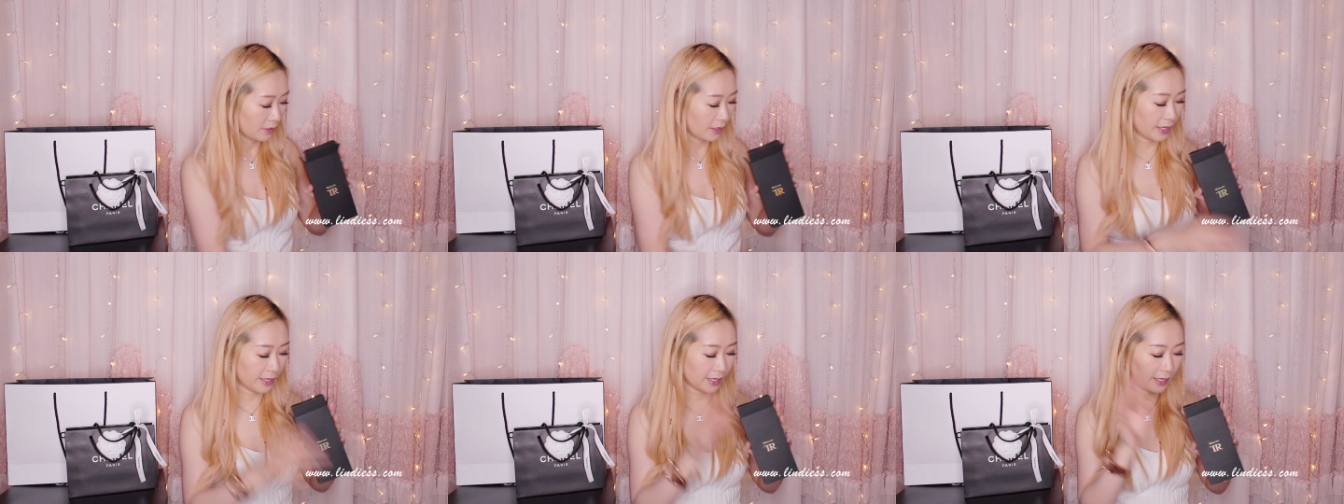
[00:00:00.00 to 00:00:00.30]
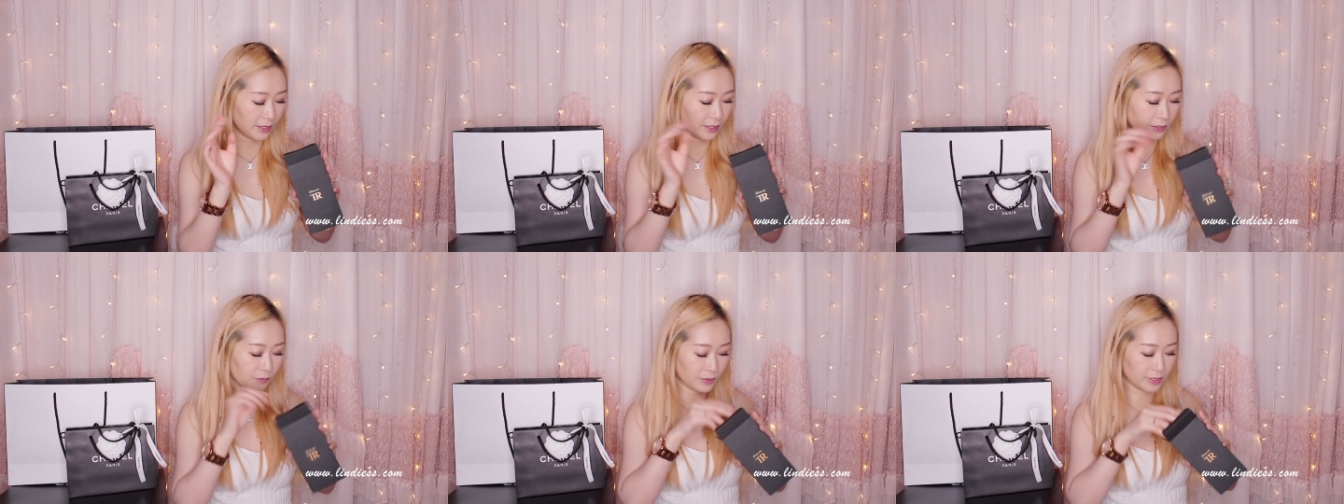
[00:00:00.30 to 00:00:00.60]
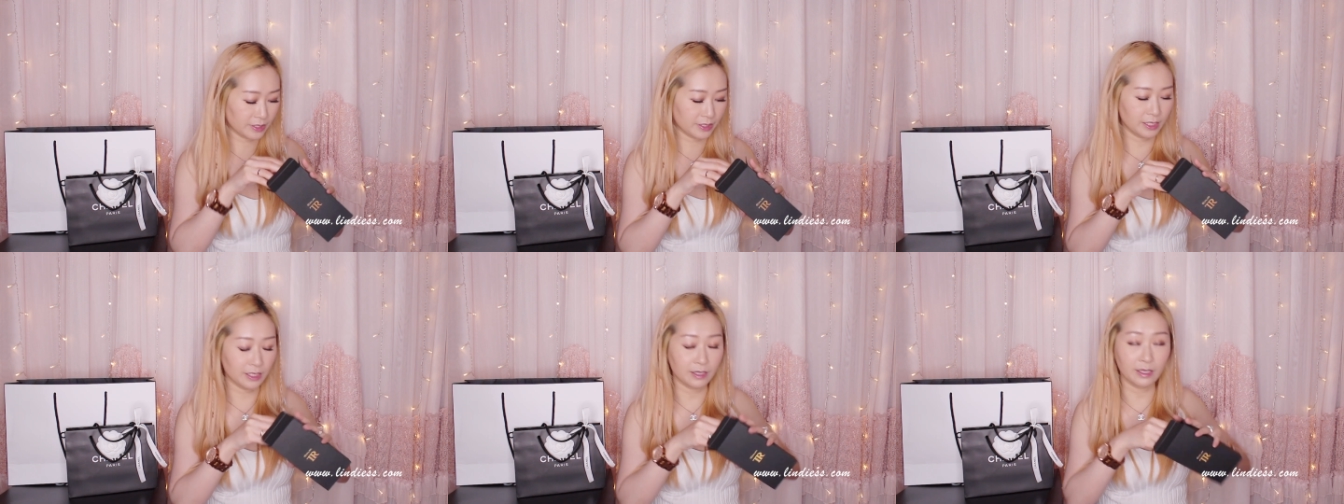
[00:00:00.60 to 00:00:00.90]
I got the
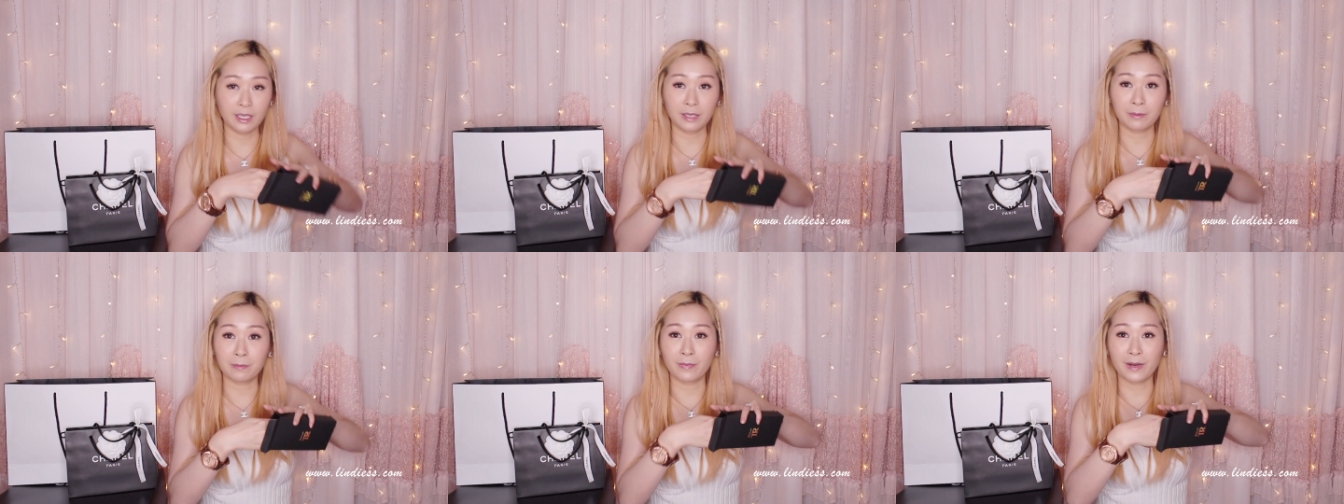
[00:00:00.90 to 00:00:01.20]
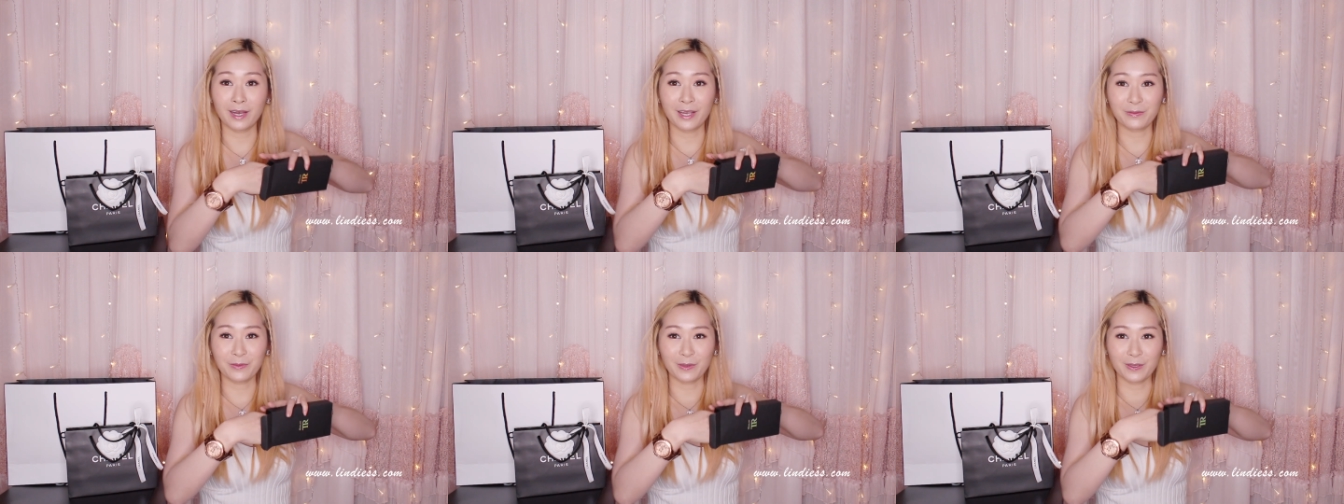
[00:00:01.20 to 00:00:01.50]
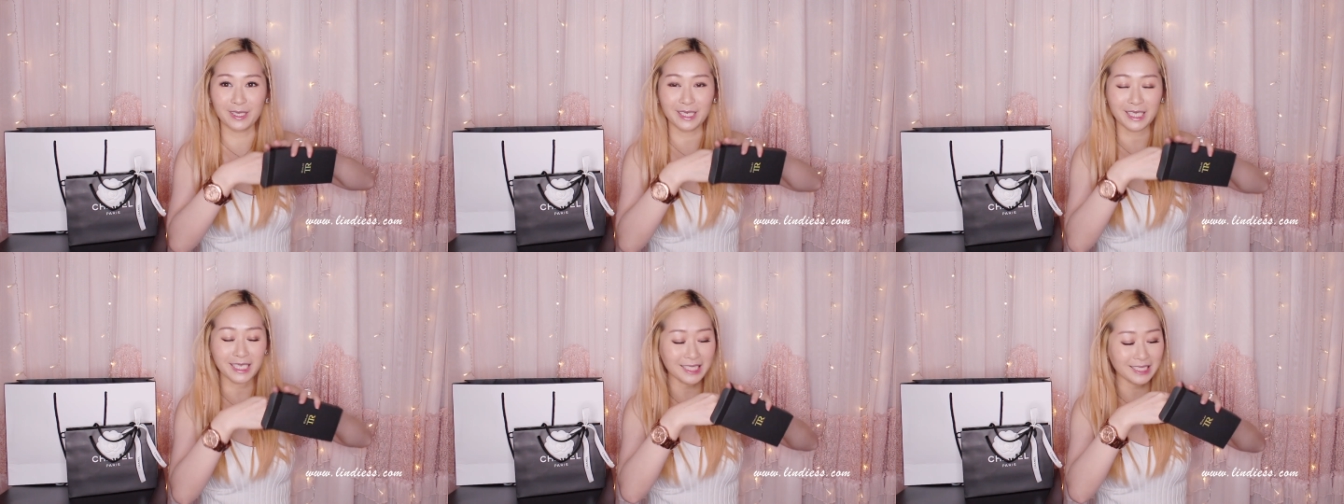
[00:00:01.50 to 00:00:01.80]
receipt in my
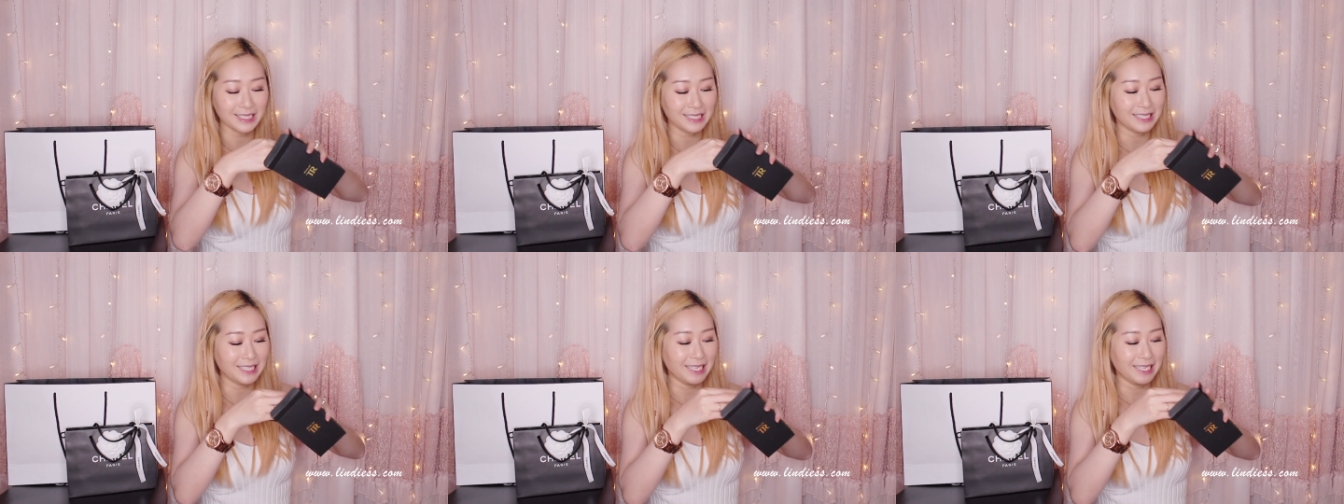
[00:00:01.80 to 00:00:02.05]
wallet,